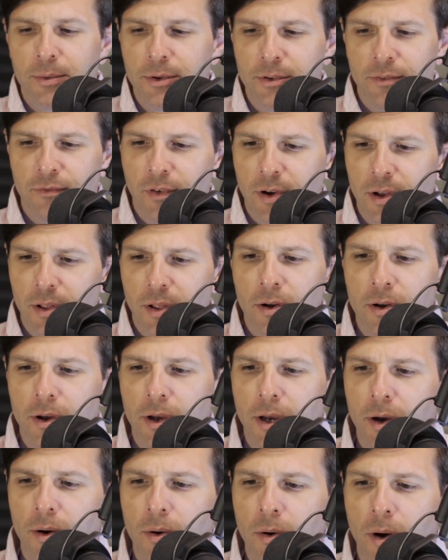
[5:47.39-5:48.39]
it wasn't very long
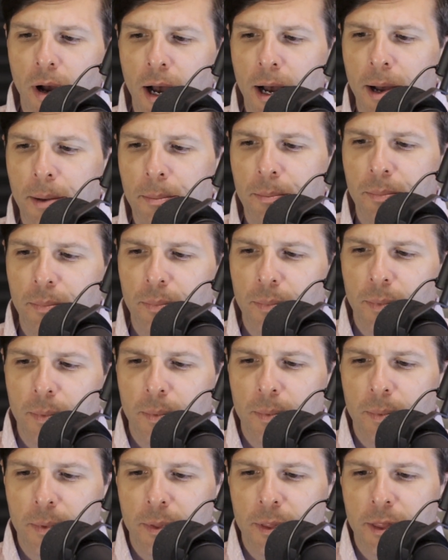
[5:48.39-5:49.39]
ago.
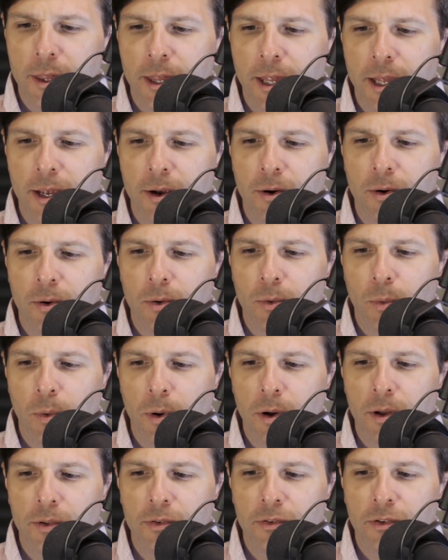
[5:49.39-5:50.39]
There
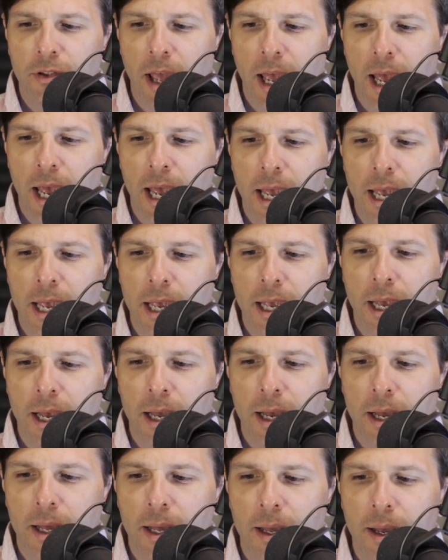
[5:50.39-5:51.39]
was a
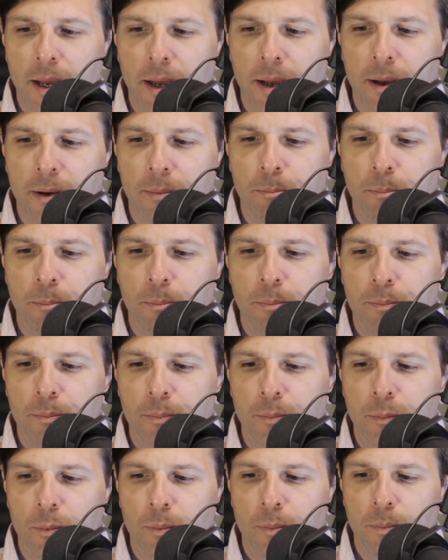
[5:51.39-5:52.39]

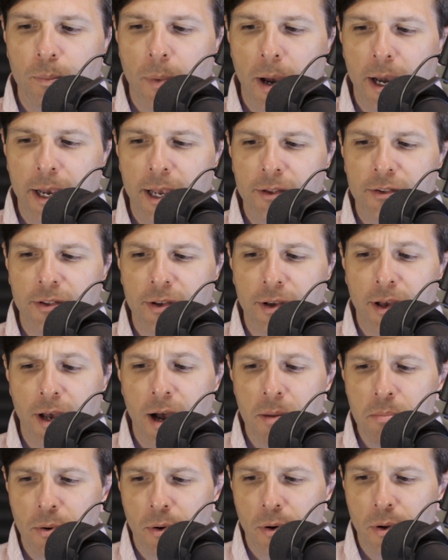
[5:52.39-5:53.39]
I guess a
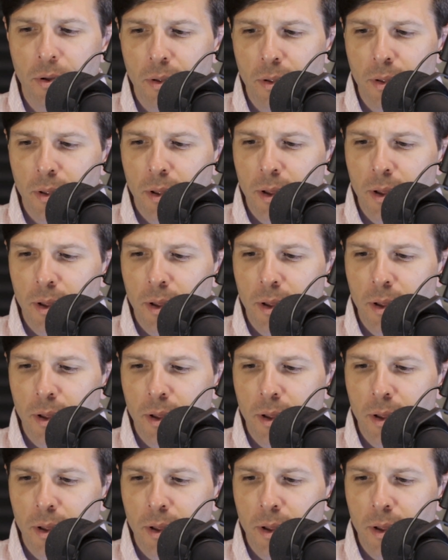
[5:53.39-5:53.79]
couple,